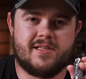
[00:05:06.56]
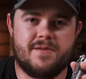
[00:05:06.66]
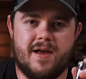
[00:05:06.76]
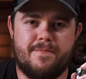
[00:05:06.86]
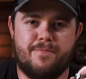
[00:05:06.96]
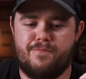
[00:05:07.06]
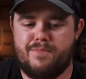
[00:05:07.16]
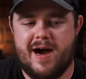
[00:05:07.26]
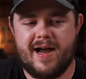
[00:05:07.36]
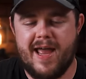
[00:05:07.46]
that's in my
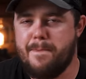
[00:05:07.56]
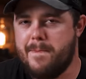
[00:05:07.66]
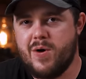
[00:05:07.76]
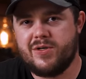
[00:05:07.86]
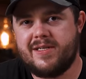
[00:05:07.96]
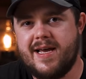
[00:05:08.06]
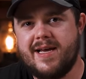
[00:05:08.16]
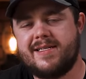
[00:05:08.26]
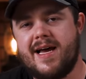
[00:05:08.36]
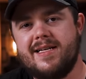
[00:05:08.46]
pocket most
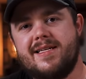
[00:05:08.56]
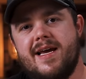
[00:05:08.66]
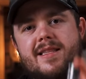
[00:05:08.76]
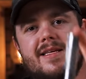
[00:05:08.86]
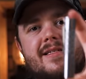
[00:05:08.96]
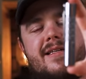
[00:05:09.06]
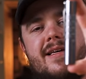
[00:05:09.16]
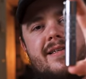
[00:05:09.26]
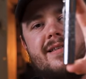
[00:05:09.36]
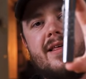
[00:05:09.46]
days. I'd say this
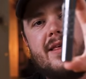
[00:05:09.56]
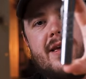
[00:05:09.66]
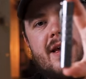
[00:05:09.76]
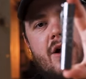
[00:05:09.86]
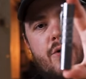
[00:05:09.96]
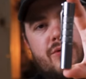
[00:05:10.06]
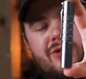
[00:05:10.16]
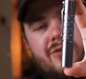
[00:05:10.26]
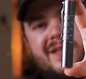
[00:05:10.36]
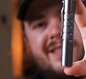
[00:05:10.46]
is the
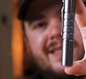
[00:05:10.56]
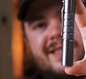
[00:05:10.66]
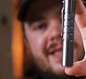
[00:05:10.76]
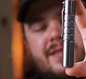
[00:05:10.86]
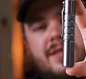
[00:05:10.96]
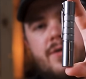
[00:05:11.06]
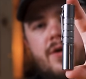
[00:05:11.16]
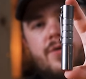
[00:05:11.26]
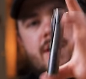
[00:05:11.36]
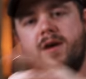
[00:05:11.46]
Okluma
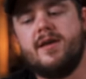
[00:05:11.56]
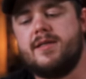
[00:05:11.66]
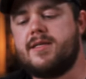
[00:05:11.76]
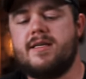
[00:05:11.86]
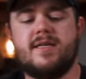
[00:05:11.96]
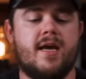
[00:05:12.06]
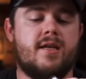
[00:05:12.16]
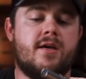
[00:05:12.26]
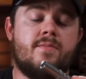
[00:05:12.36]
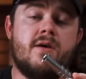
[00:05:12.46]
DC-0 in
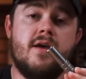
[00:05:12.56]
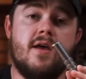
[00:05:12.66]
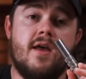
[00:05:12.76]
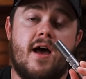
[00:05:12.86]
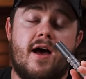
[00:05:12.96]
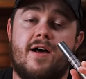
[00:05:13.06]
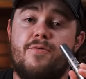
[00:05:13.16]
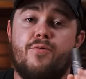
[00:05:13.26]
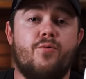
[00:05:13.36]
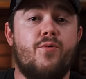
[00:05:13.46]
titanium. Uh,
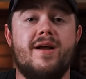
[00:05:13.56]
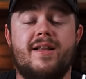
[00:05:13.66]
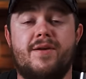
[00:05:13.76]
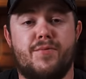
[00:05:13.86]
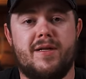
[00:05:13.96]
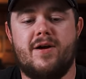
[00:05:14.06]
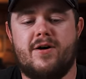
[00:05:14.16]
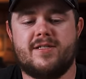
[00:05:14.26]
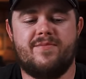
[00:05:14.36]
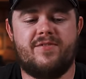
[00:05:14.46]
really, really
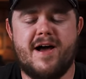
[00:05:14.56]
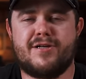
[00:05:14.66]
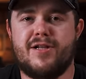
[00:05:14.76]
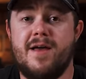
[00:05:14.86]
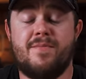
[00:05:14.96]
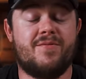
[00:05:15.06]
awesome flashlight.